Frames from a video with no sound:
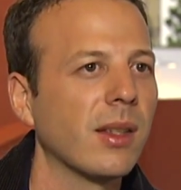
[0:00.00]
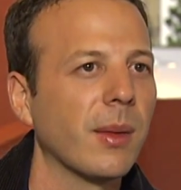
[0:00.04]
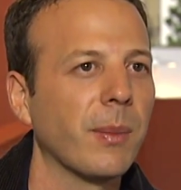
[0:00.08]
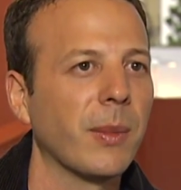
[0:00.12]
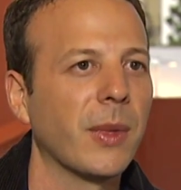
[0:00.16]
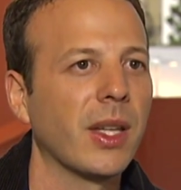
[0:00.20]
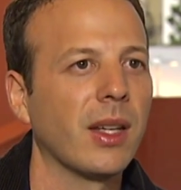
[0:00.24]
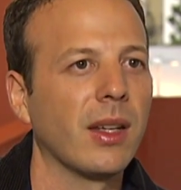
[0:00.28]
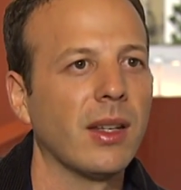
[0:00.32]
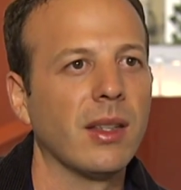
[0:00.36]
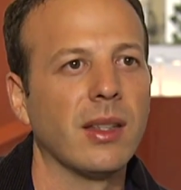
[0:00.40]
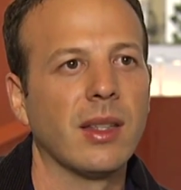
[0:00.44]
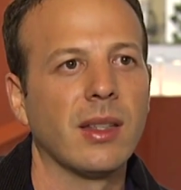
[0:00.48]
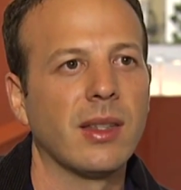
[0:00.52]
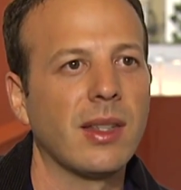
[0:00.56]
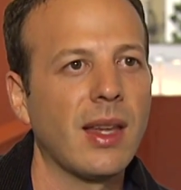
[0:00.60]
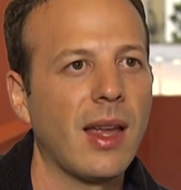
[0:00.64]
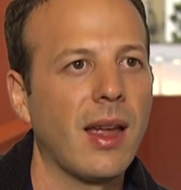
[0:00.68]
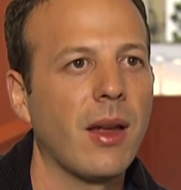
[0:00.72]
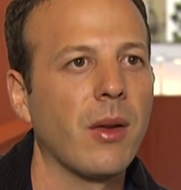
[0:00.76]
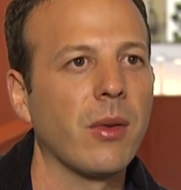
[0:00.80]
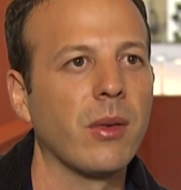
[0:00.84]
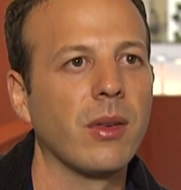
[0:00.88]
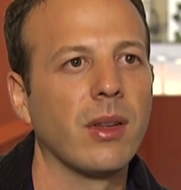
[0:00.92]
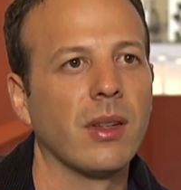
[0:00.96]
something in the
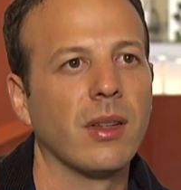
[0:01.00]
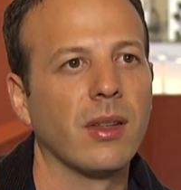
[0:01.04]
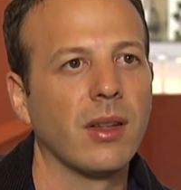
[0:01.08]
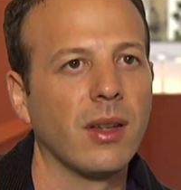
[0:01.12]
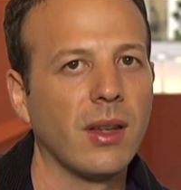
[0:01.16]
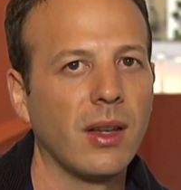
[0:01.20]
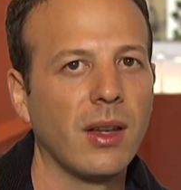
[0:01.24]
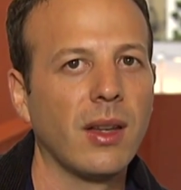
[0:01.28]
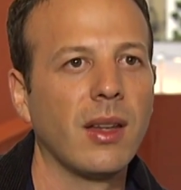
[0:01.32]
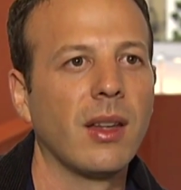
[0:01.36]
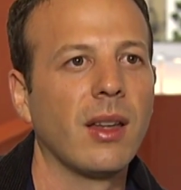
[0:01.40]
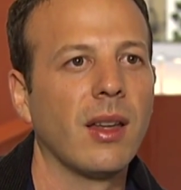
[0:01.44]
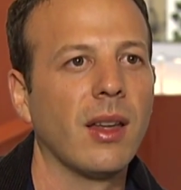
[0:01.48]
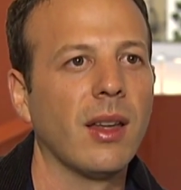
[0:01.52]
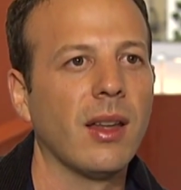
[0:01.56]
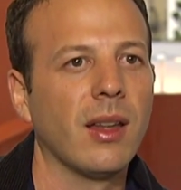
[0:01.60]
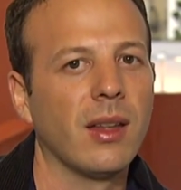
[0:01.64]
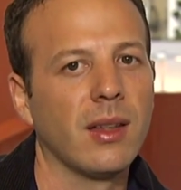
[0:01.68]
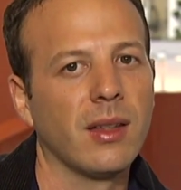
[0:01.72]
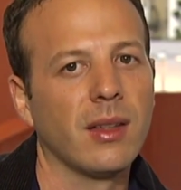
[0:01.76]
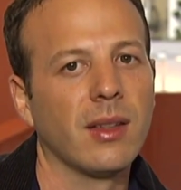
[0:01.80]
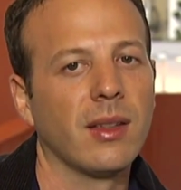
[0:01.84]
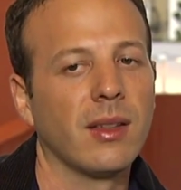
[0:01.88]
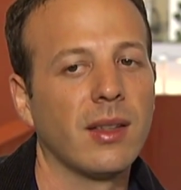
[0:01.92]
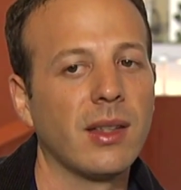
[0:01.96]
town,
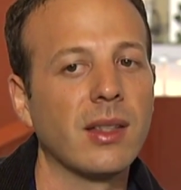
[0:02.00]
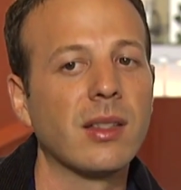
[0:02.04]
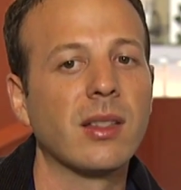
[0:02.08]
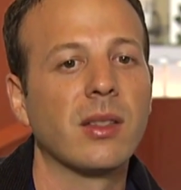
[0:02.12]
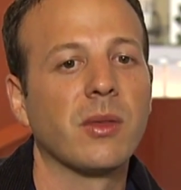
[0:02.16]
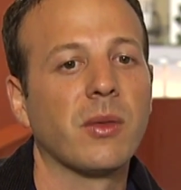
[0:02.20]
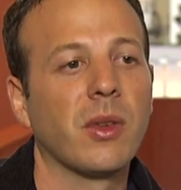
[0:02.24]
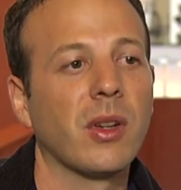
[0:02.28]
and this